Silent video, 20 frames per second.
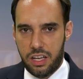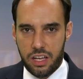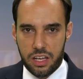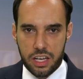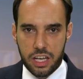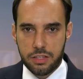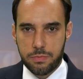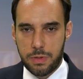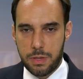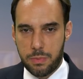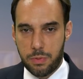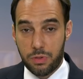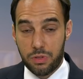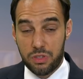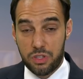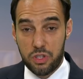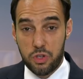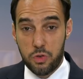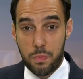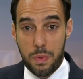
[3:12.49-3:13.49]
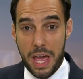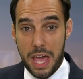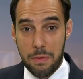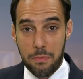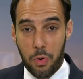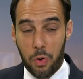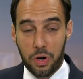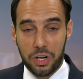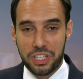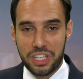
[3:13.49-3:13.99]
I guess people do pay
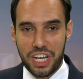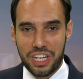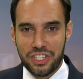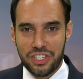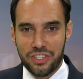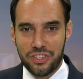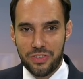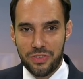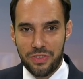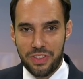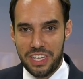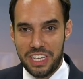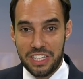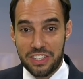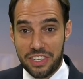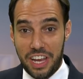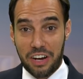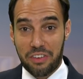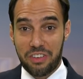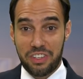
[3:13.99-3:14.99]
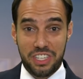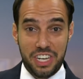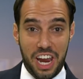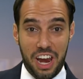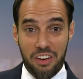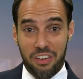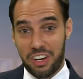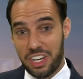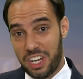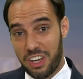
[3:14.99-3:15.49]
more attention to the
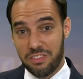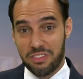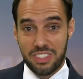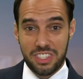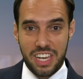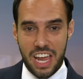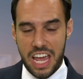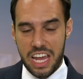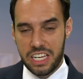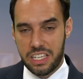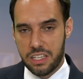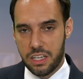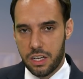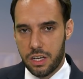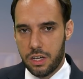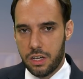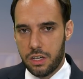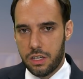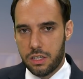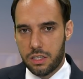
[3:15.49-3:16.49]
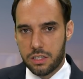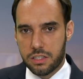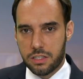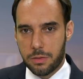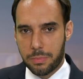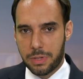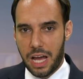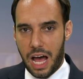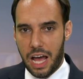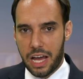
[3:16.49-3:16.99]
Secretary of State than
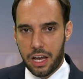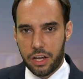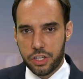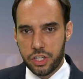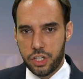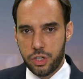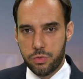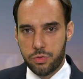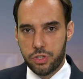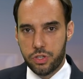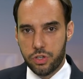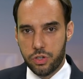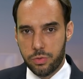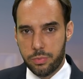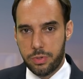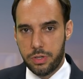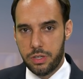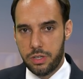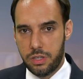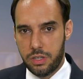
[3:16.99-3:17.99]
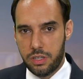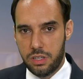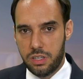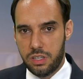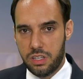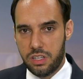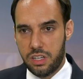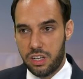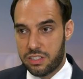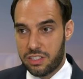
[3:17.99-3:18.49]
some guy on YouTube.
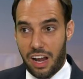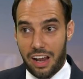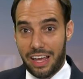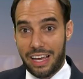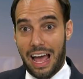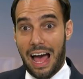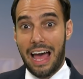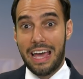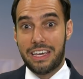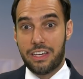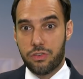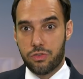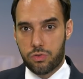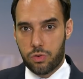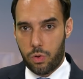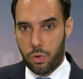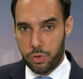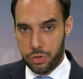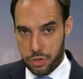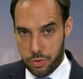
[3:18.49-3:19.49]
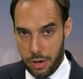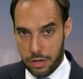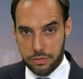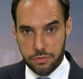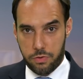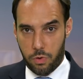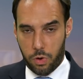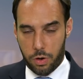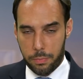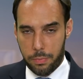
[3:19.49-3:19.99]
It's not like I control U.S.
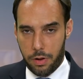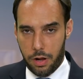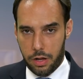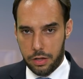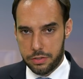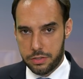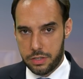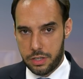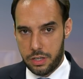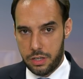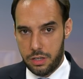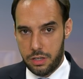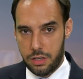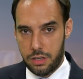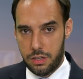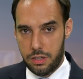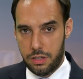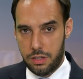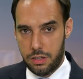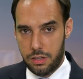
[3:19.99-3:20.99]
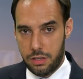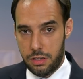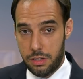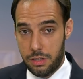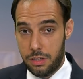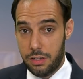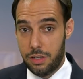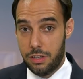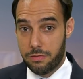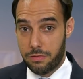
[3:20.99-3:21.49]
foreign policy.
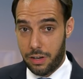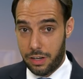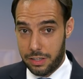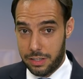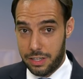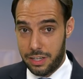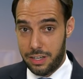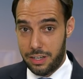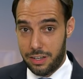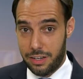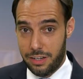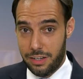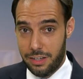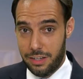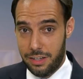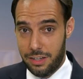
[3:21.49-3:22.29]
If I did,